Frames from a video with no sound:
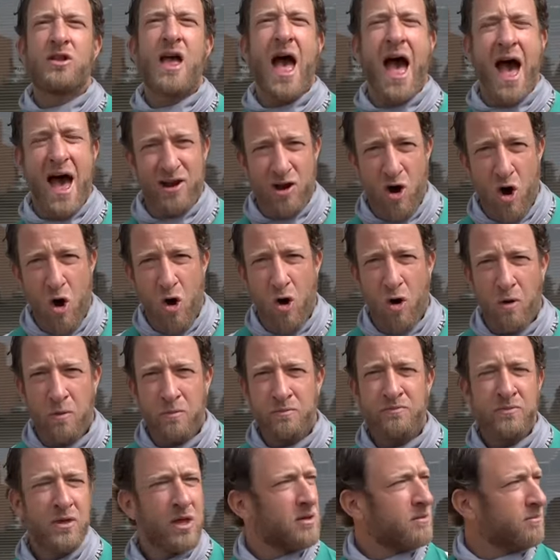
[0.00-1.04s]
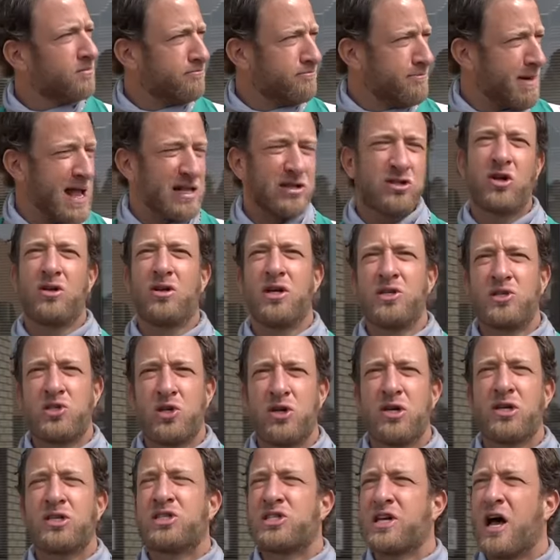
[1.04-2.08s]
At home, mentally
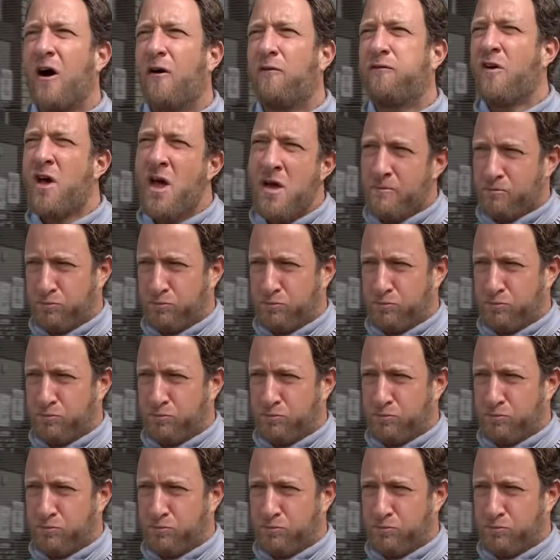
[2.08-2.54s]
to yourself,